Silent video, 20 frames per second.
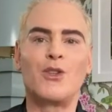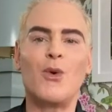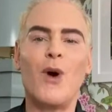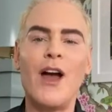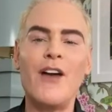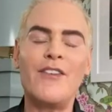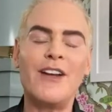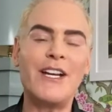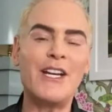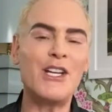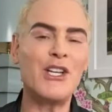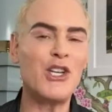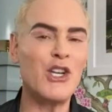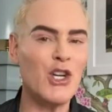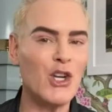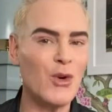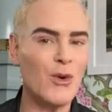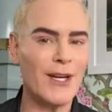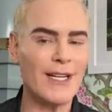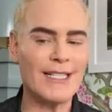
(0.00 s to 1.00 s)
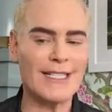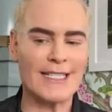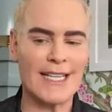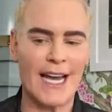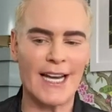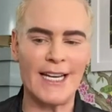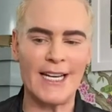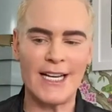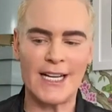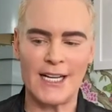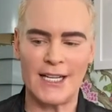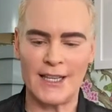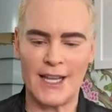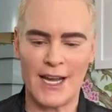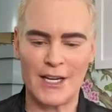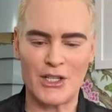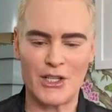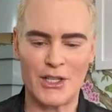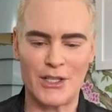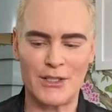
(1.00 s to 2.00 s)
Do I have any new exciting
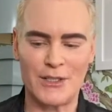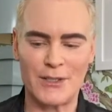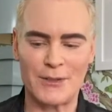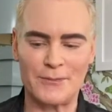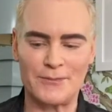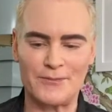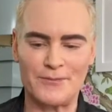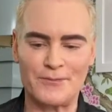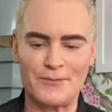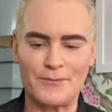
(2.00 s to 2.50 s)
collections?